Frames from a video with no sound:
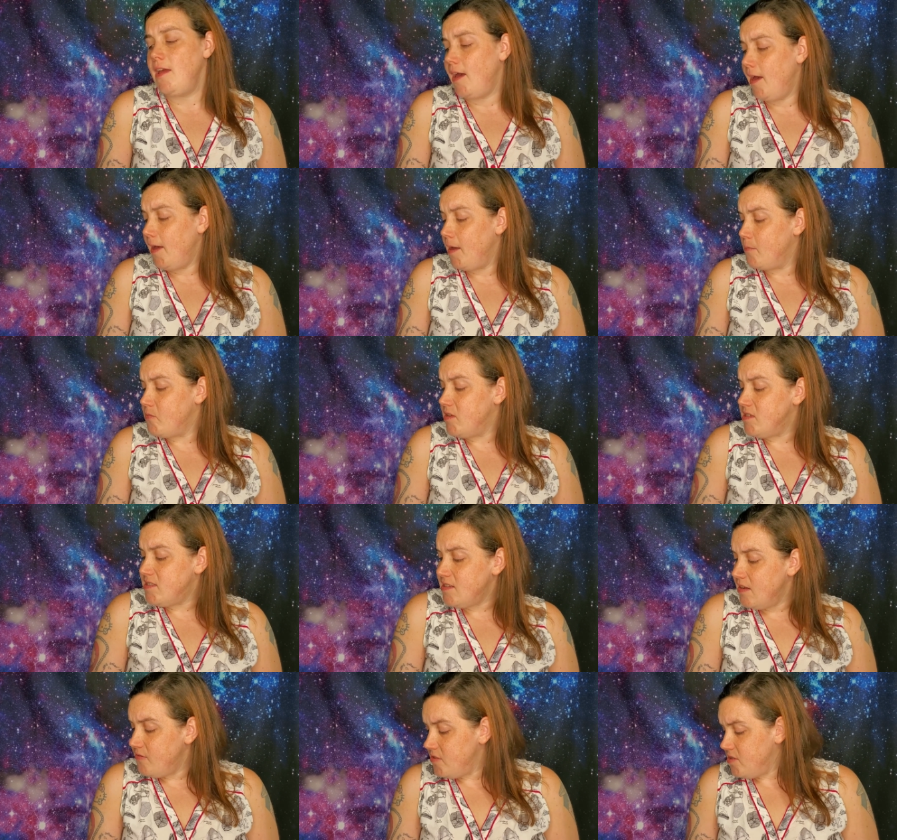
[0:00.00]
Um, this
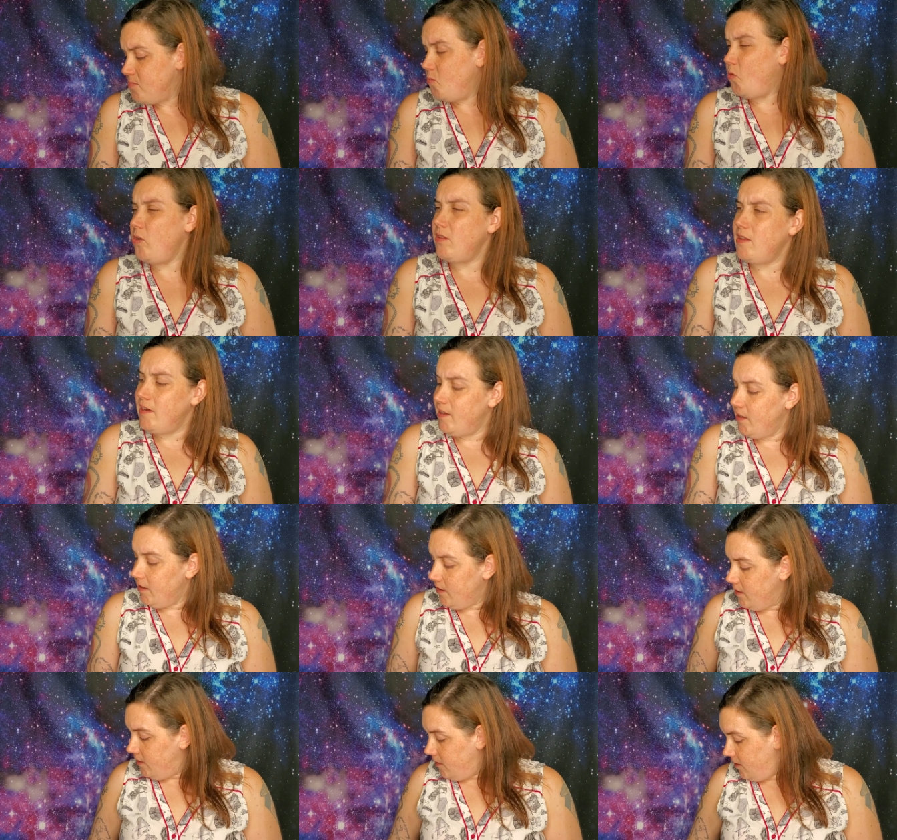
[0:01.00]
stuff is more like
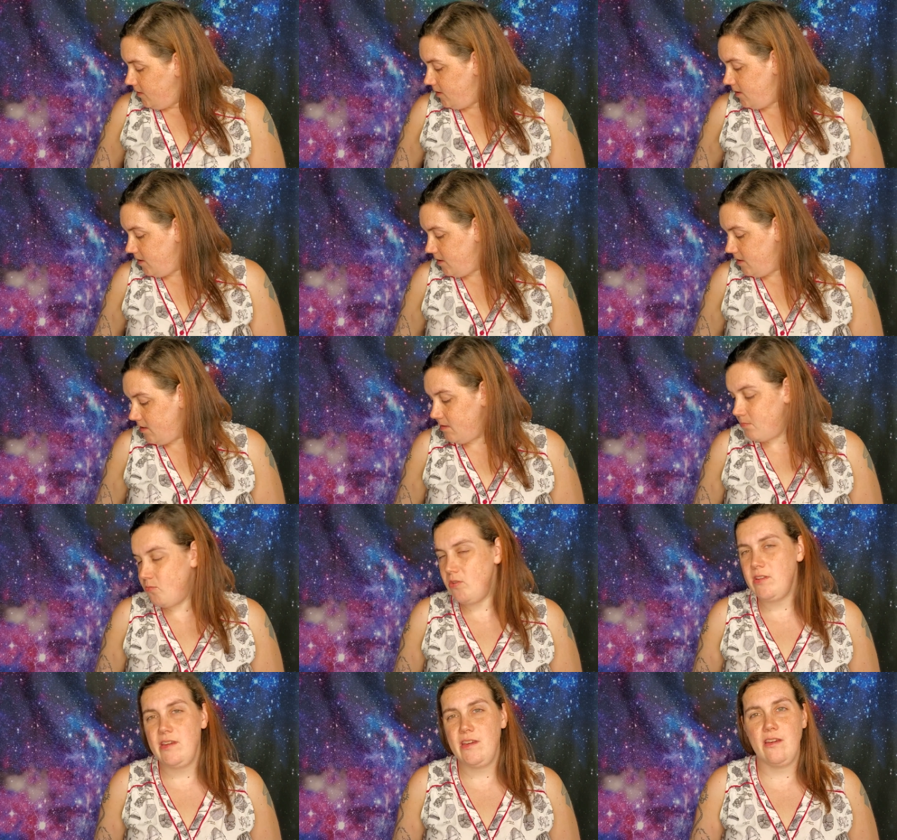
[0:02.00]

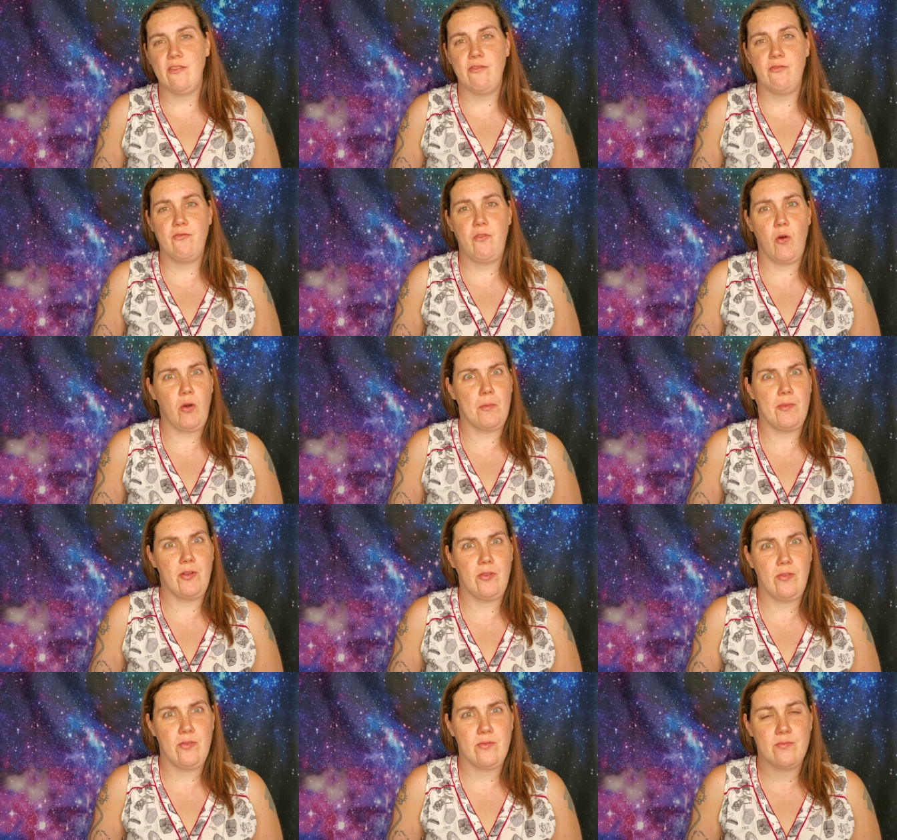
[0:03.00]
more like a
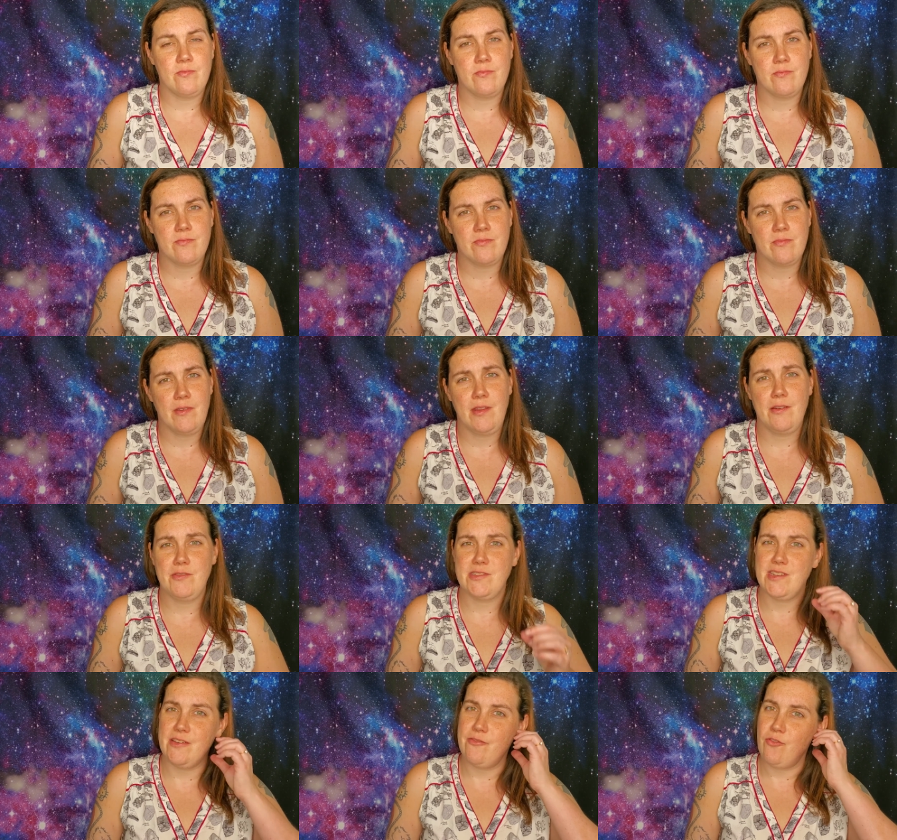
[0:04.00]
formal I wouldn't
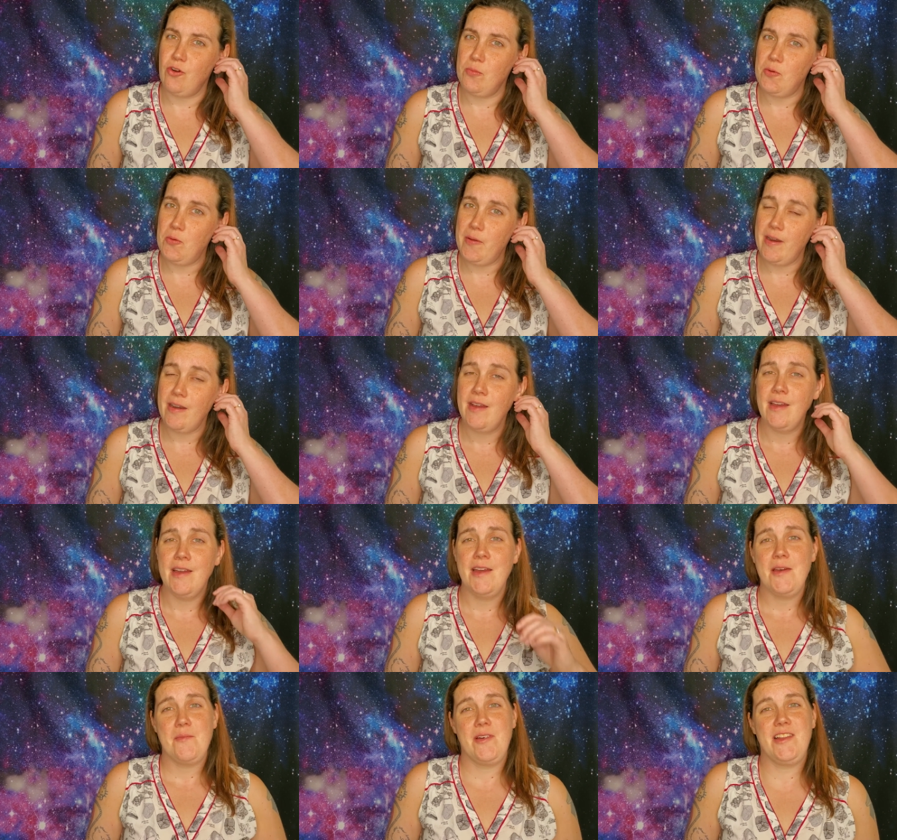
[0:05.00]
say formal wear,
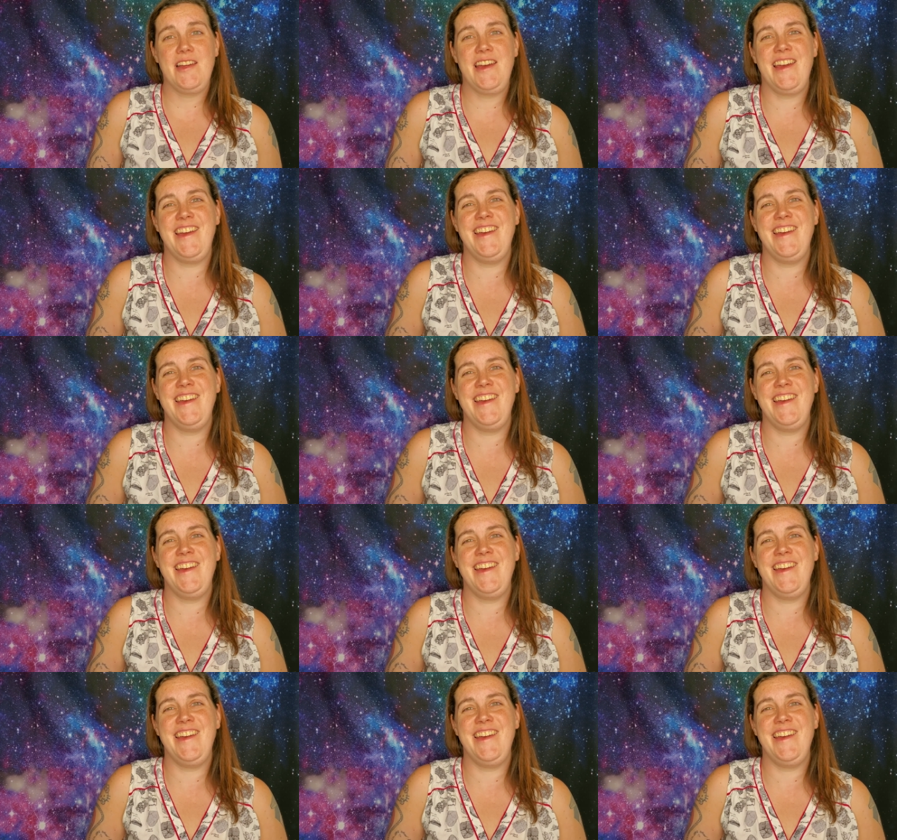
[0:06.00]
but like